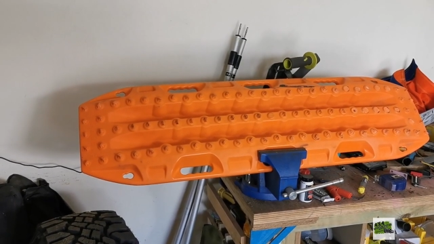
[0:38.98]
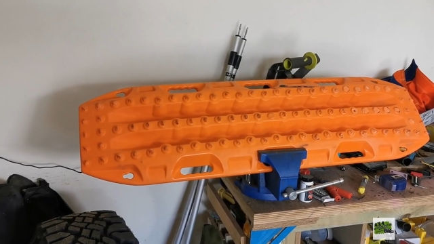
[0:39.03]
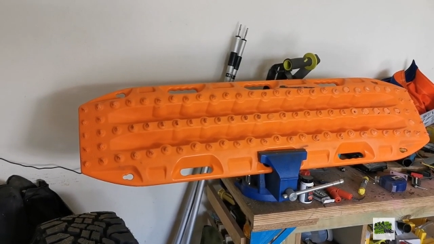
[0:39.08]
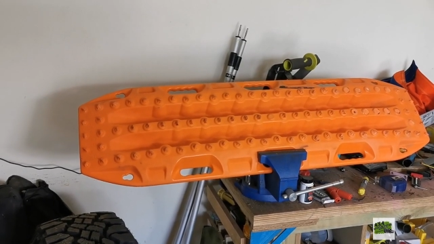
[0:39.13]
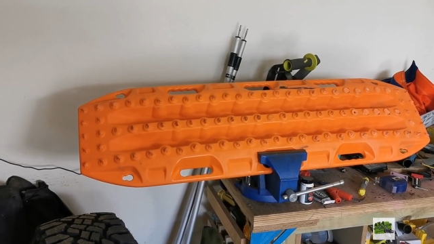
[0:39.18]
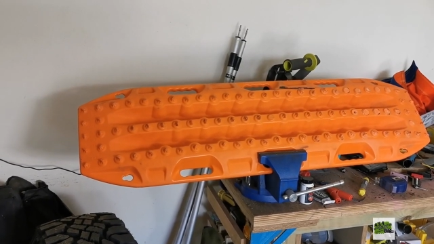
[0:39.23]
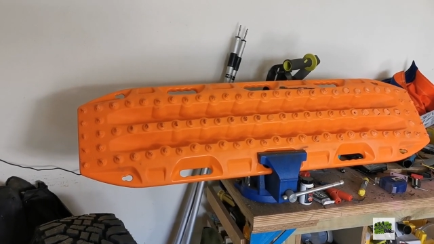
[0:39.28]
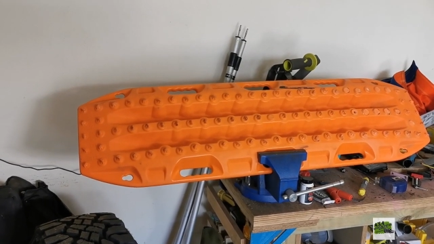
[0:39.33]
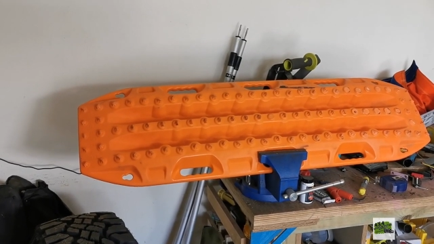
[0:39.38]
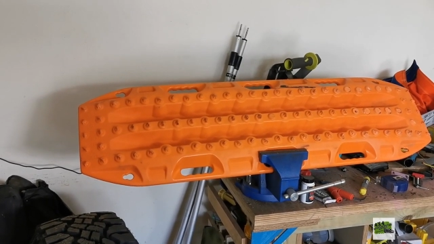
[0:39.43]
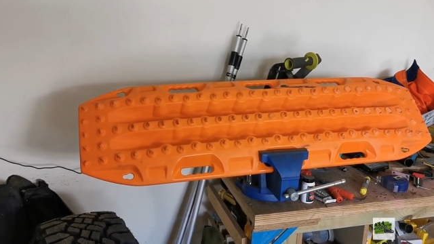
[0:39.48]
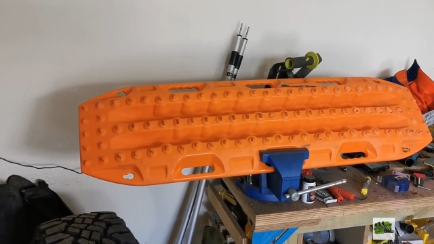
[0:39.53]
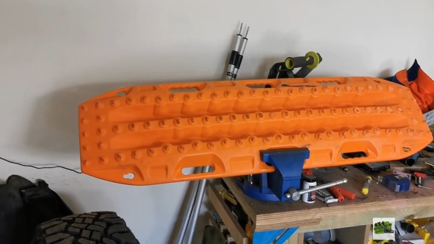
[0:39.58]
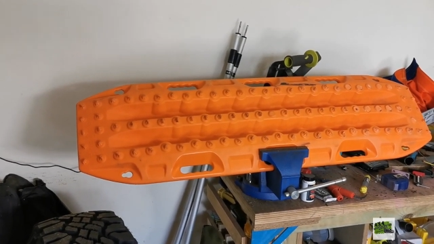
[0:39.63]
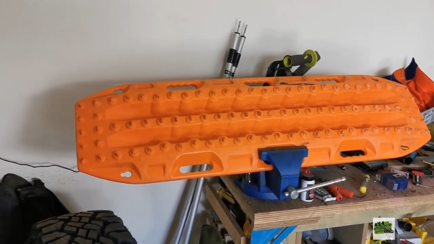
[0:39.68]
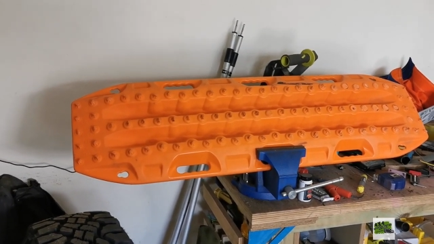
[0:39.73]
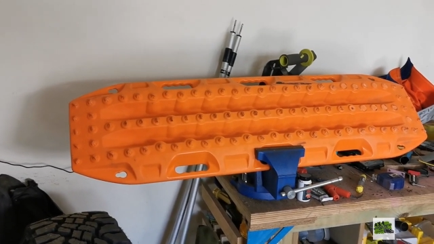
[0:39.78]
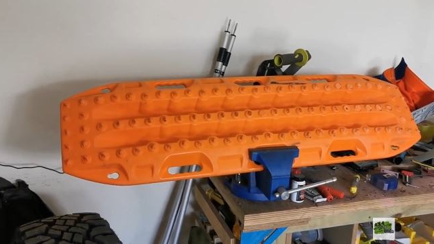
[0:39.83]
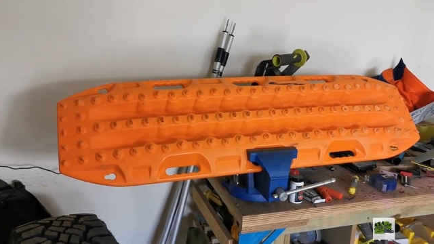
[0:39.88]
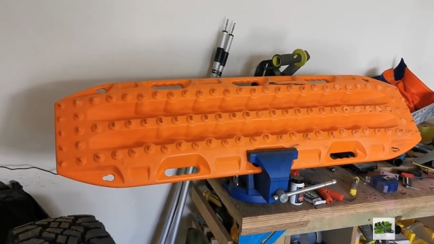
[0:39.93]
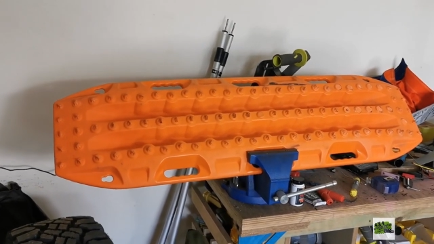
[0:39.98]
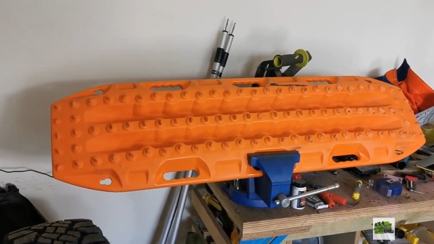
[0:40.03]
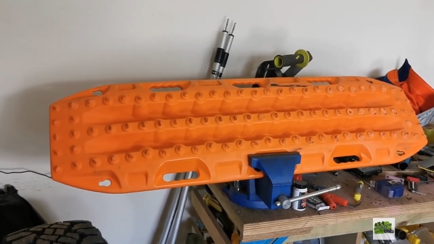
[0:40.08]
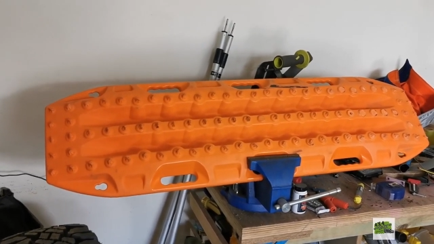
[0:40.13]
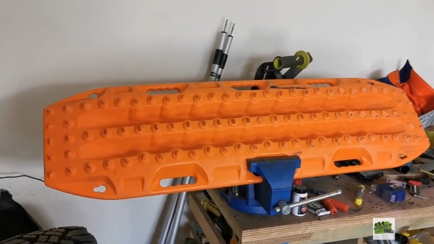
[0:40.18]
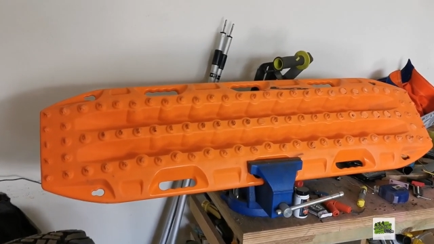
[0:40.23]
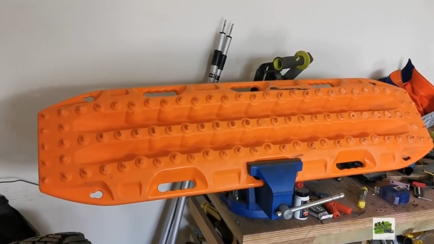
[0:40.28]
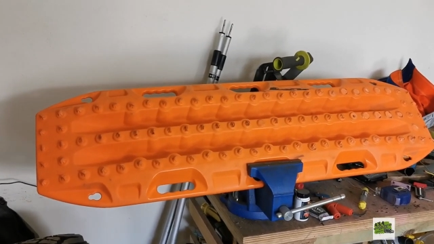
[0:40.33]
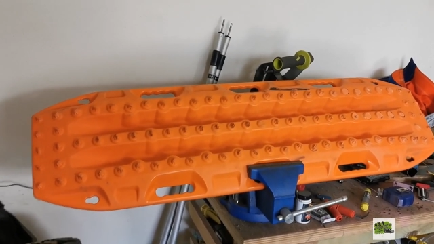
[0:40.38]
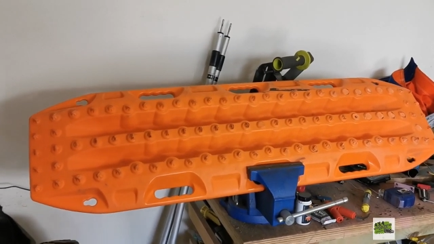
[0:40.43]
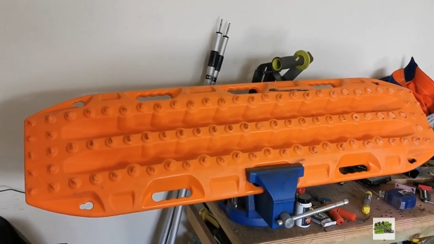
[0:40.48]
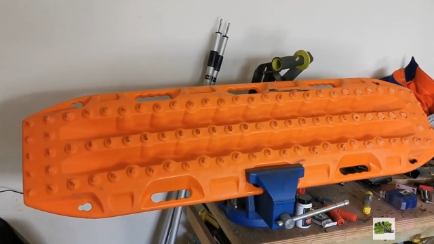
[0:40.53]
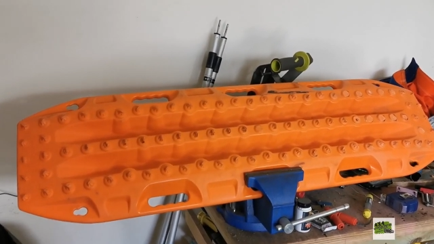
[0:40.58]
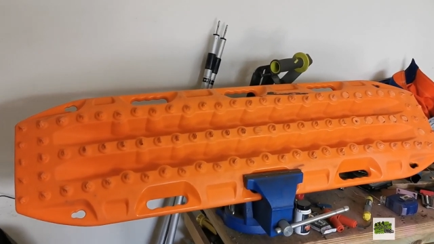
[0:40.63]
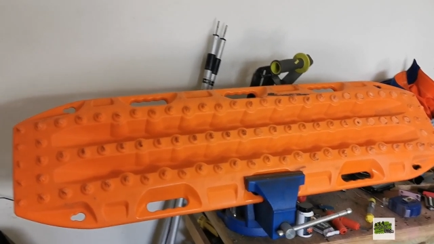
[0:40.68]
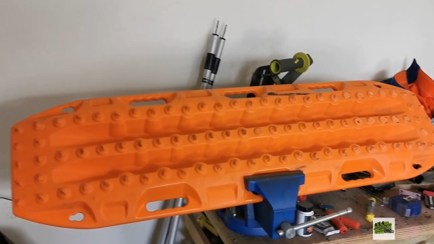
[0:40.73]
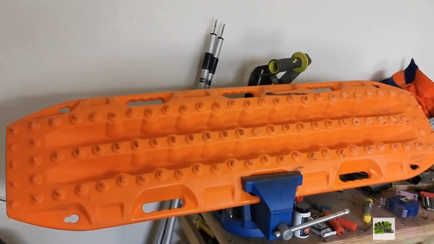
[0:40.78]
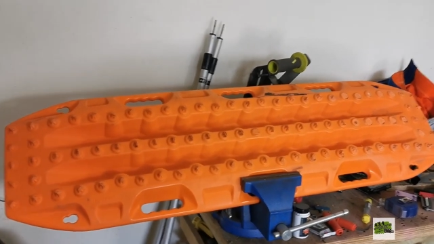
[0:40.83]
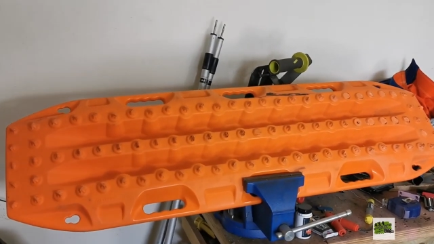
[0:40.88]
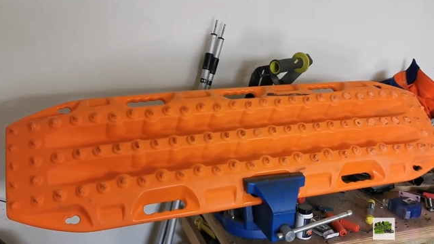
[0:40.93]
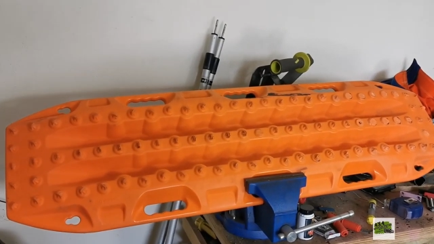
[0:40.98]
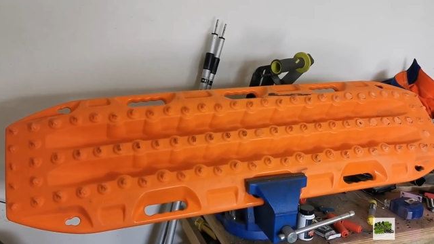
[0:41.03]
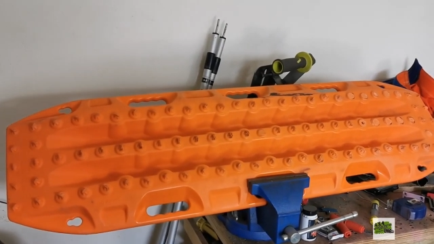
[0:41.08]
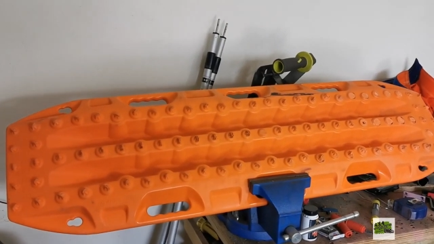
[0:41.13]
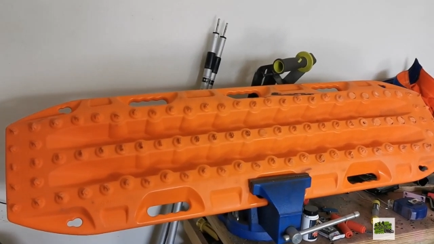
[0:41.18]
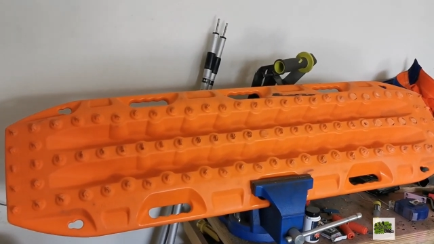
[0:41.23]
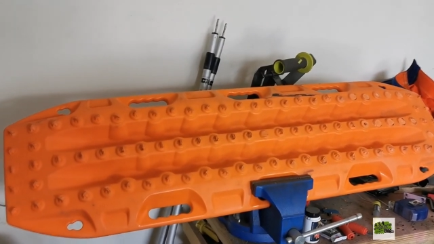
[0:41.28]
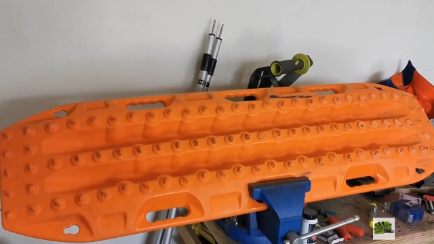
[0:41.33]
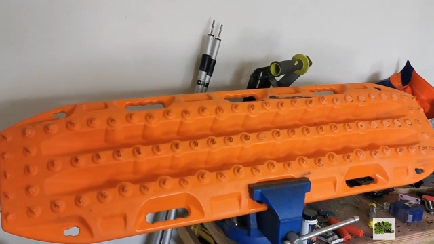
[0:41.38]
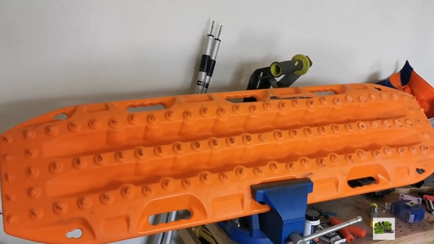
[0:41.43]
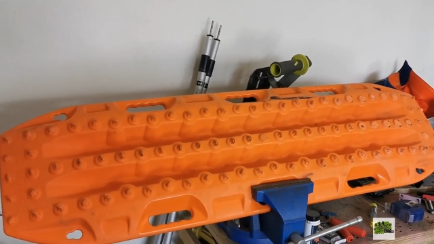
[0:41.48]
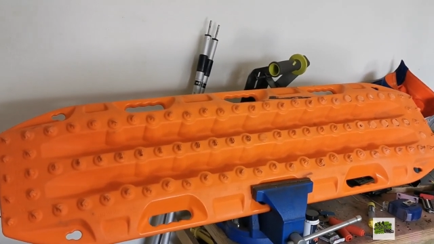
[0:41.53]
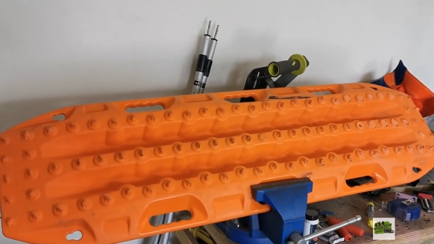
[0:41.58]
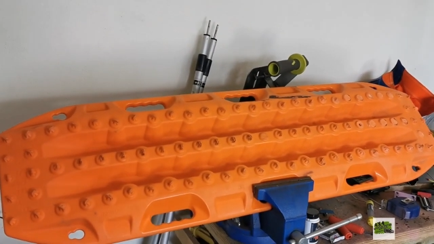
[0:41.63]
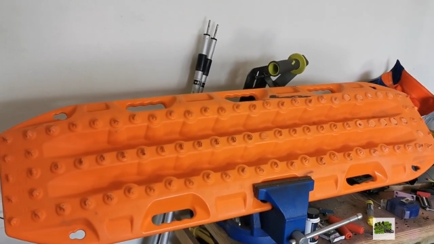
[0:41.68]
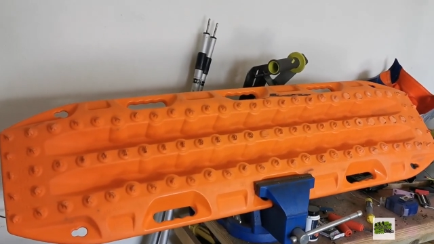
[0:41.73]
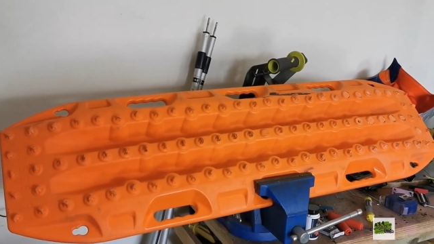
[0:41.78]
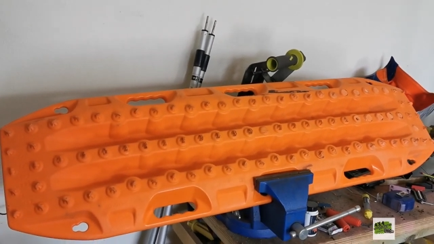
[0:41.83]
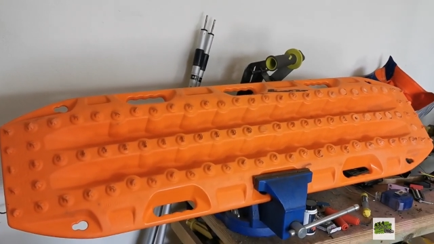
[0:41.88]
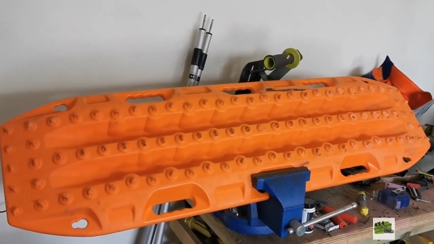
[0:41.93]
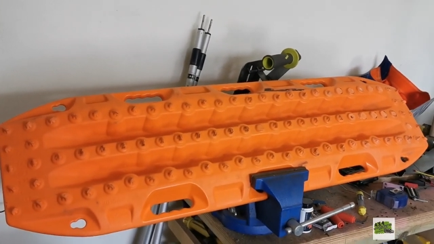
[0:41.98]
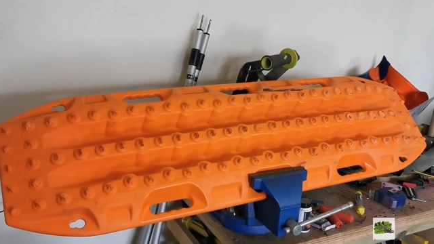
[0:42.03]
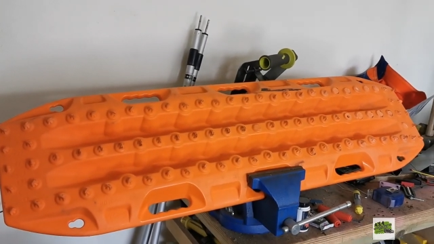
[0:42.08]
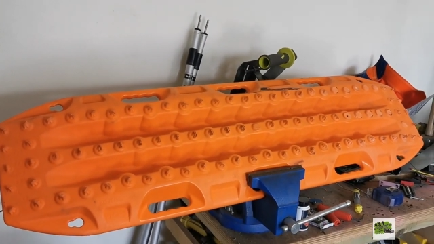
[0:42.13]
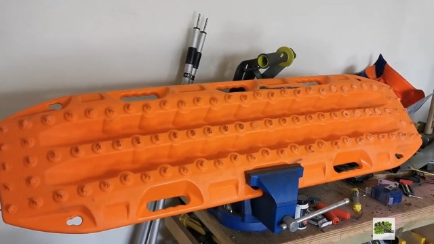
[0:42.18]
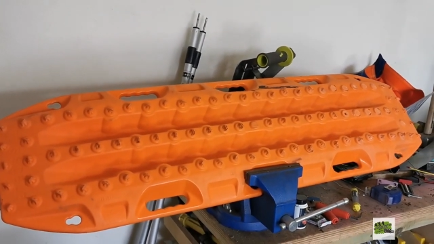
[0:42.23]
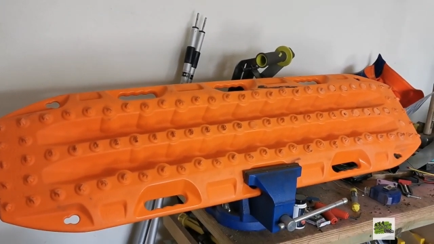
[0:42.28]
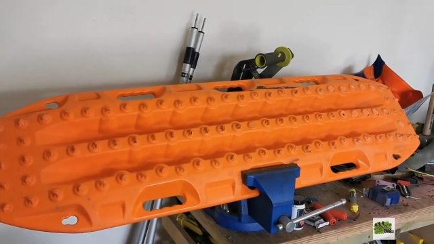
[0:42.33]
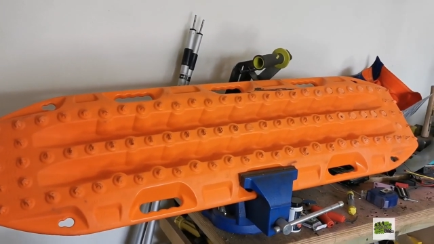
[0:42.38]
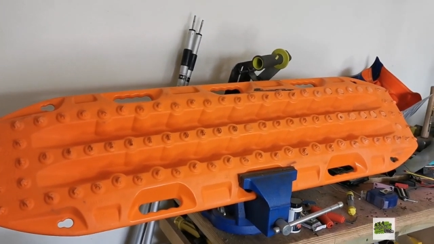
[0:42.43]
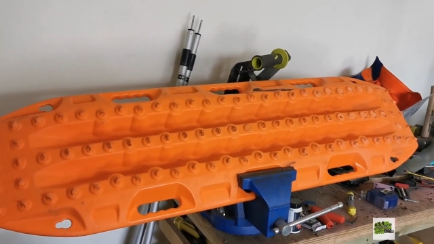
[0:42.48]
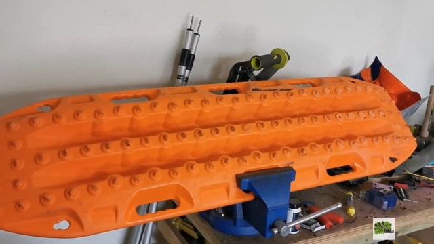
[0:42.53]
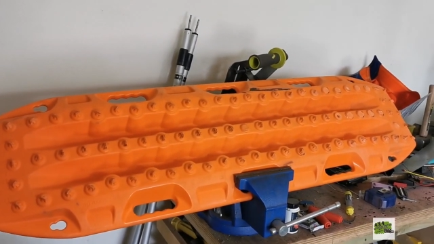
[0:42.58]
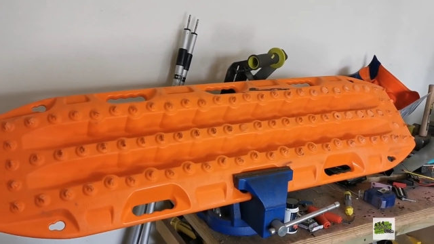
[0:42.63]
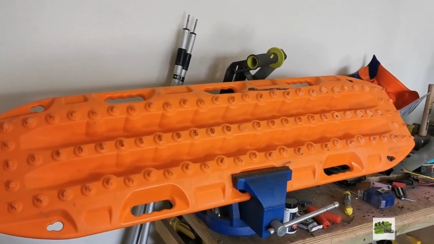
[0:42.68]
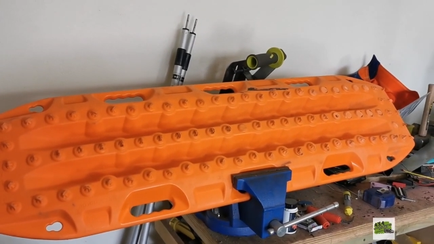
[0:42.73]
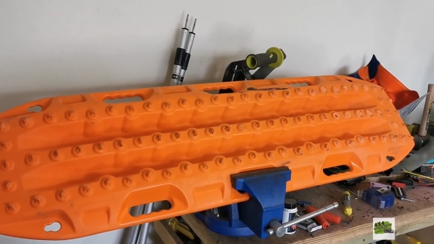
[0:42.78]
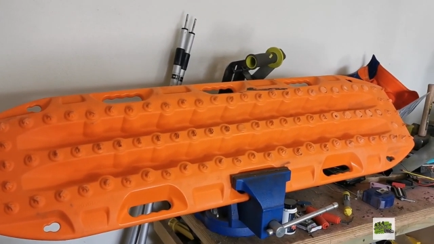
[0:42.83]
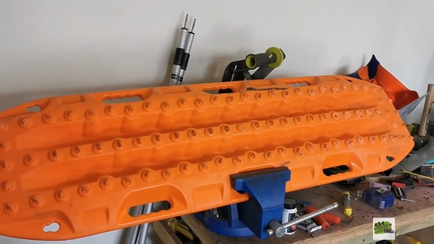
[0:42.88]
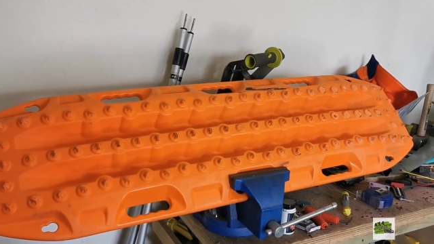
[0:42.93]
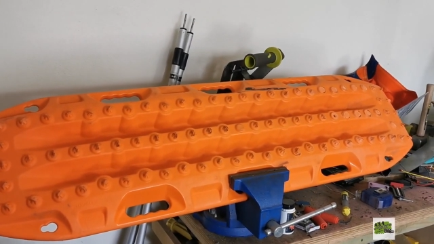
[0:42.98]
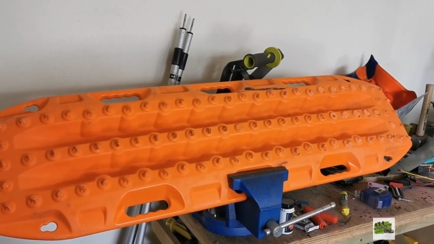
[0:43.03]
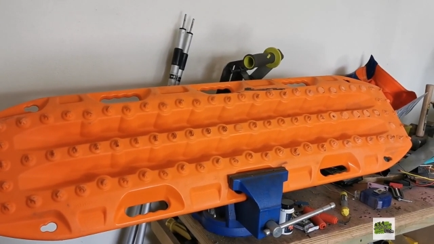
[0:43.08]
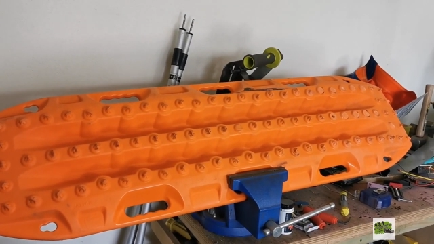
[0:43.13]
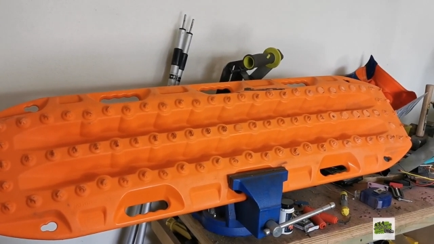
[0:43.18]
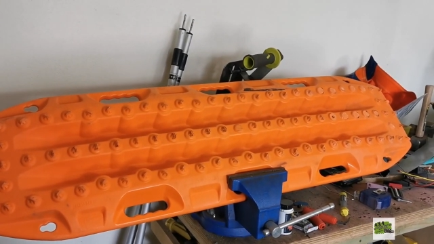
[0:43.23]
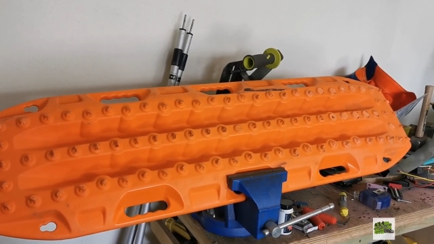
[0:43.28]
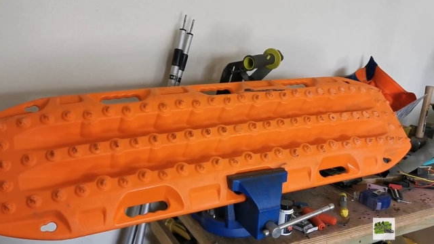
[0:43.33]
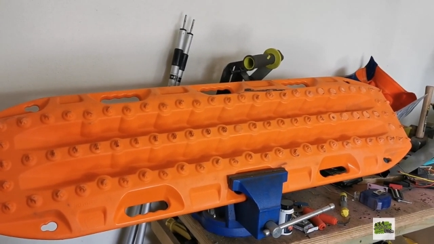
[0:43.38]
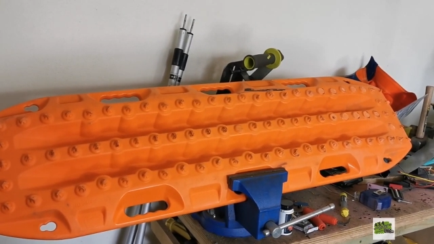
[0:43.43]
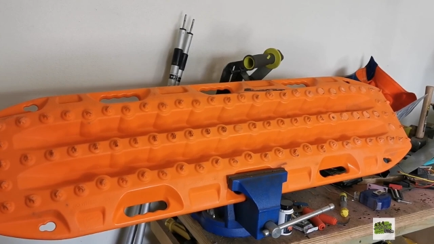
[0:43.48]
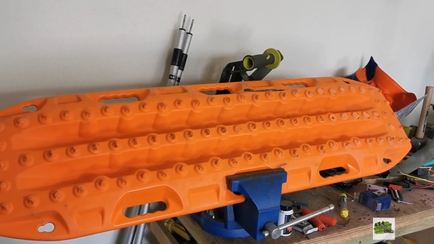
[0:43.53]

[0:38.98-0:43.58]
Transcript: [unreadable: no face in view]